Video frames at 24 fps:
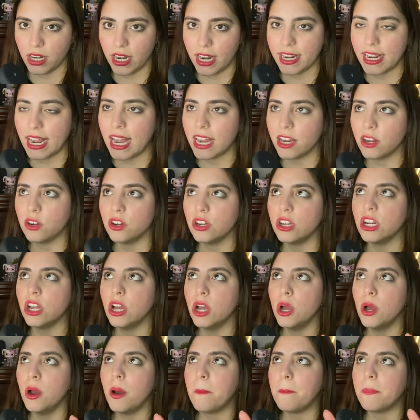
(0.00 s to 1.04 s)
Like I could
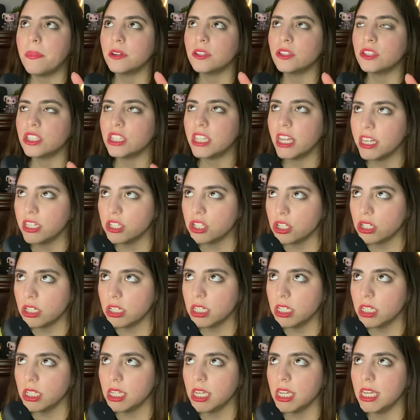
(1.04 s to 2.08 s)

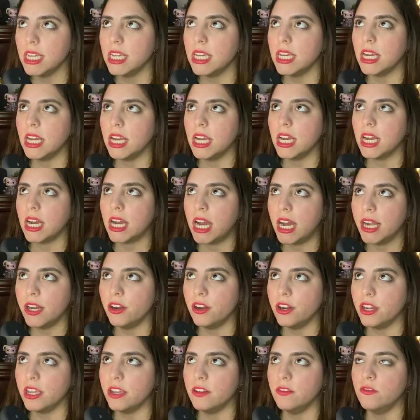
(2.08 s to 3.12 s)
potentially
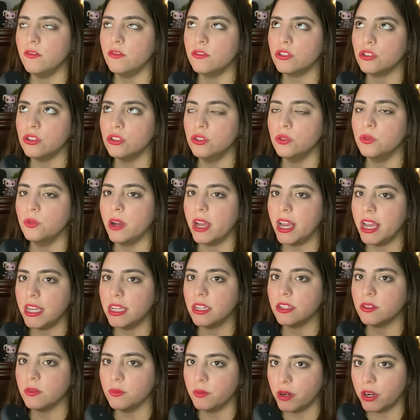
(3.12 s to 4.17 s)
hire him to do
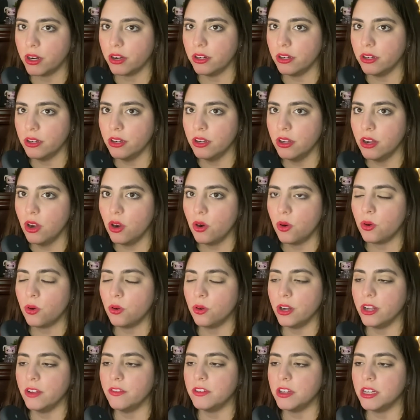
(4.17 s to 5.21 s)
ASMR
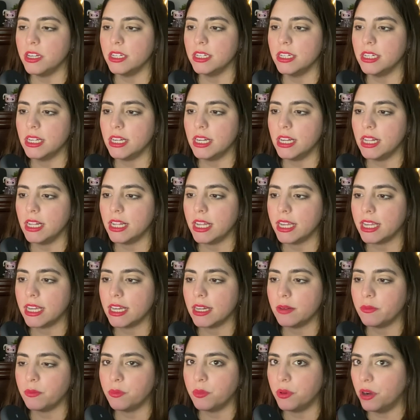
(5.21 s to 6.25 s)
or even like
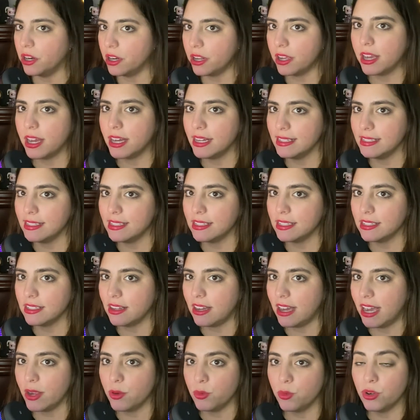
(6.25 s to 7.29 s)
a podcast.
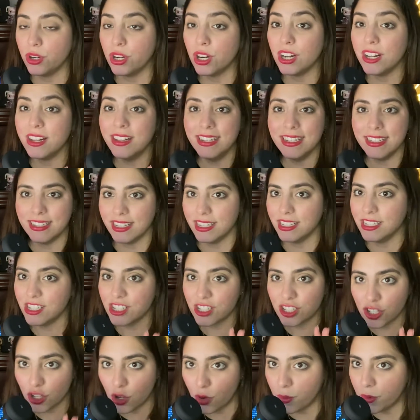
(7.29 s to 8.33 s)
I would listen
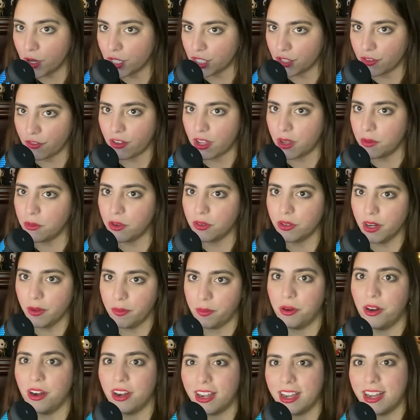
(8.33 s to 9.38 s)
so much of him on a
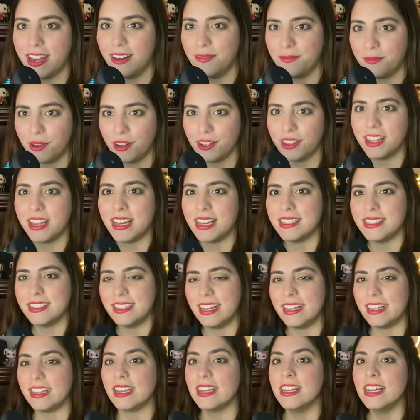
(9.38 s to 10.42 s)
podcast.
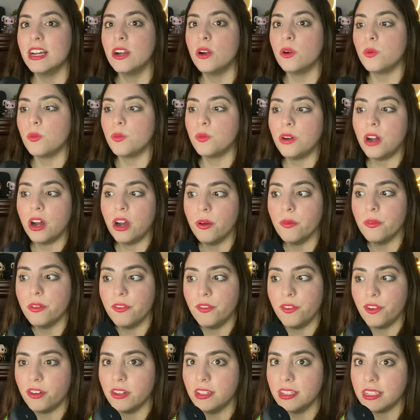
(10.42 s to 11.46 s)
Like, Rob,
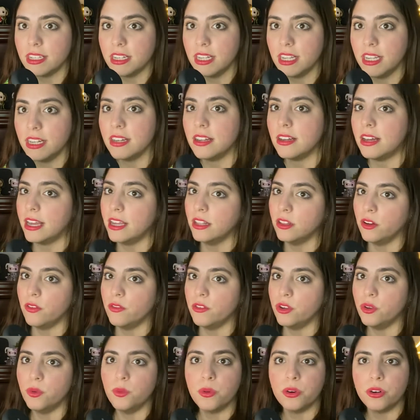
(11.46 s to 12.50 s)
if you're listening, I love
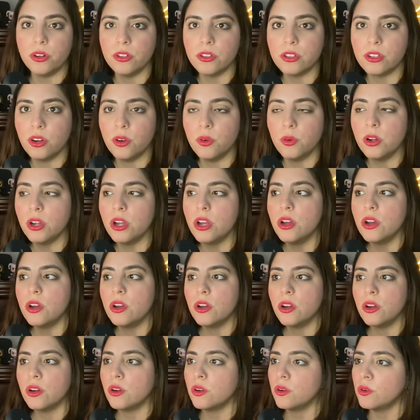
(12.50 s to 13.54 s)
you, but also
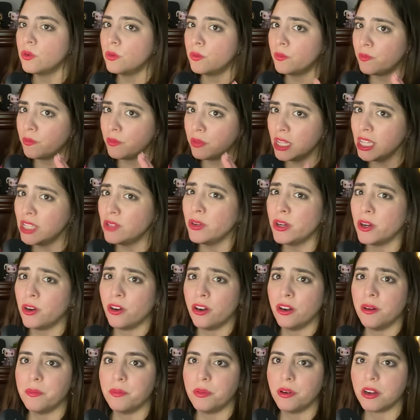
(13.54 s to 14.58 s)
please
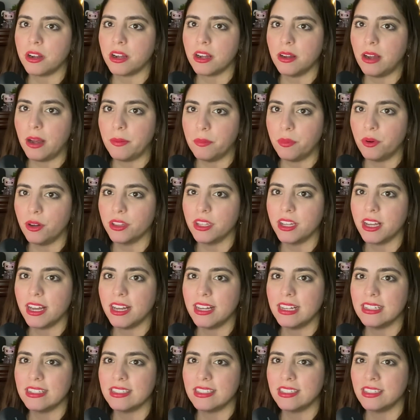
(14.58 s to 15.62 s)
record a, po- a
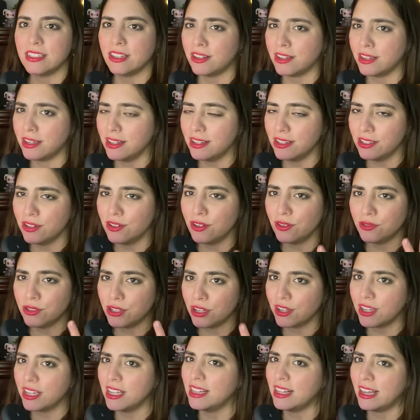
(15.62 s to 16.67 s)
podcast, talk, you know,
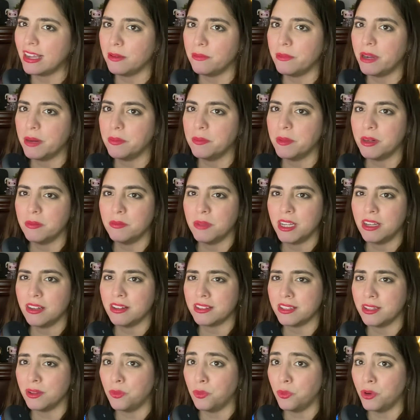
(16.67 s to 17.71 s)
talking like Batman
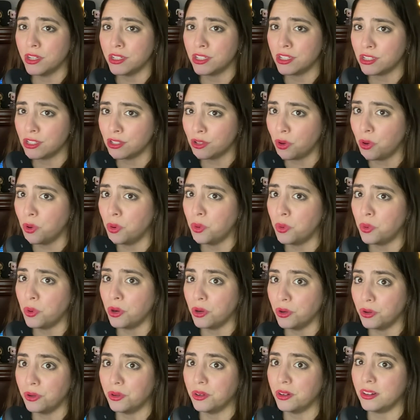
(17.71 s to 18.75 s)
because it was so
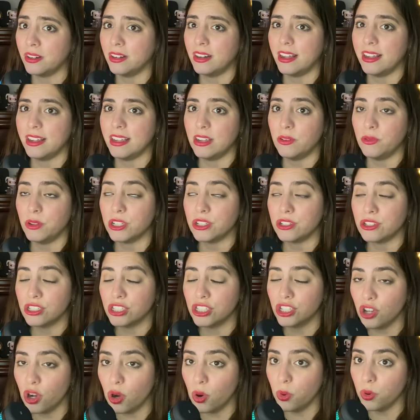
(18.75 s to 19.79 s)
good. Like, it was
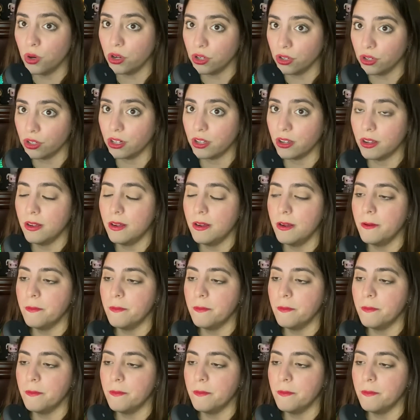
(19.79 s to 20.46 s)
so good.